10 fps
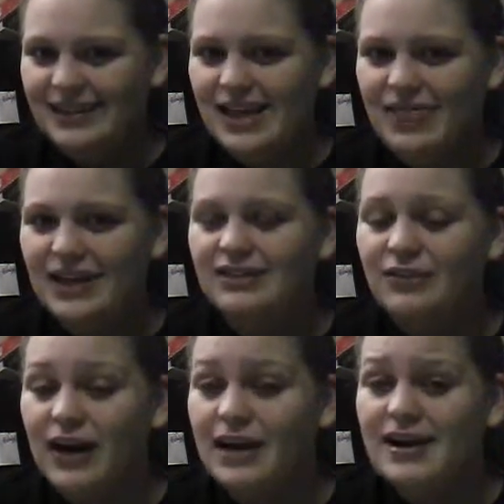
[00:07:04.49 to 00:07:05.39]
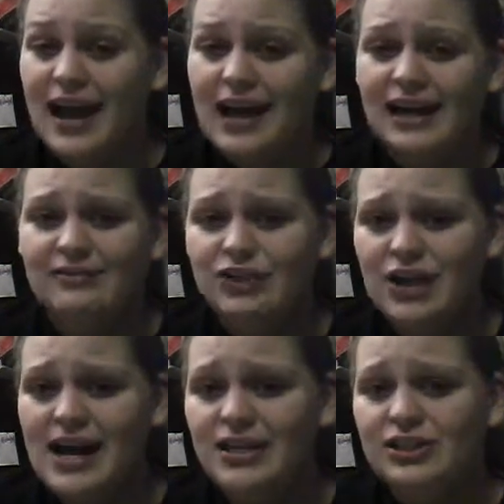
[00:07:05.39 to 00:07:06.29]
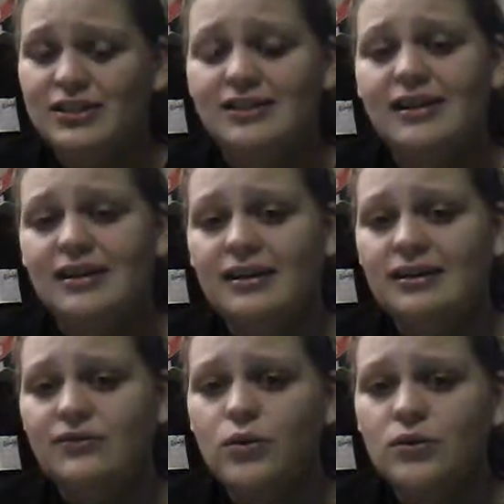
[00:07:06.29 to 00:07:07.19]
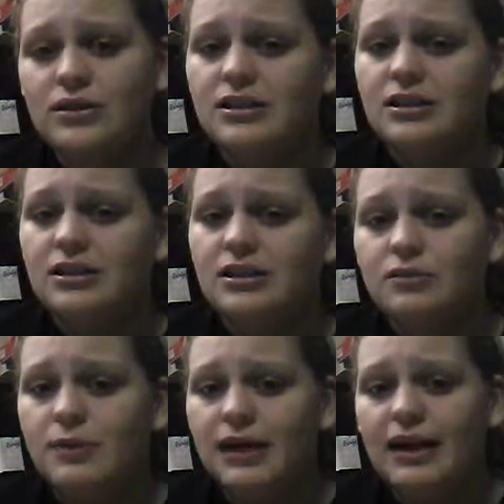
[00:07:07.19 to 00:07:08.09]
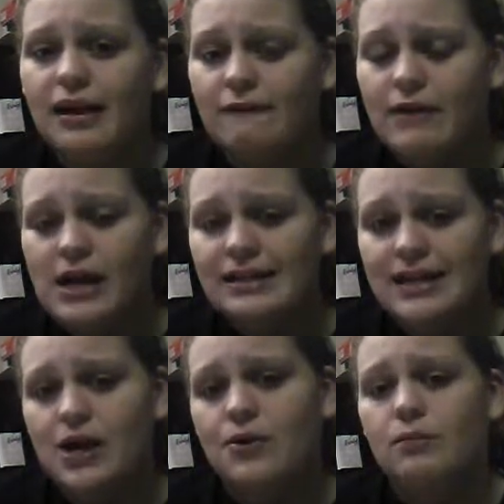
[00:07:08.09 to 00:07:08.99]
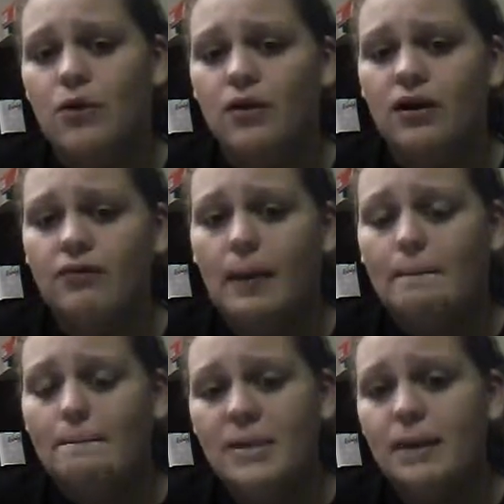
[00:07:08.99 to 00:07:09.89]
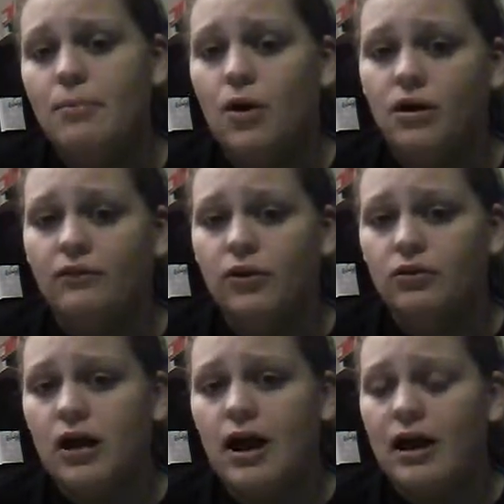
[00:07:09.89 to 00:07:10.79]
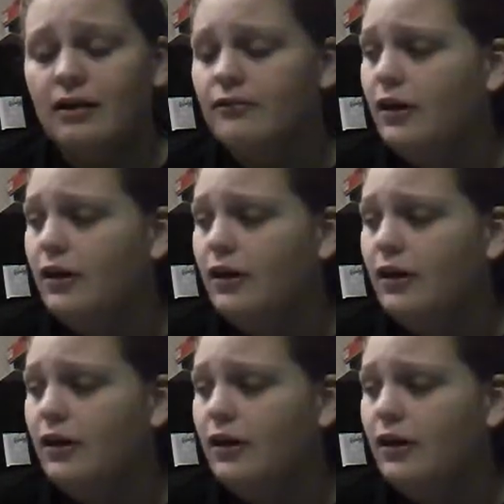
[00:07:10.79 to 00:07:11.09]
That's a very negative change, because divorce is supposed to be a very sacred part, a very big part of your life.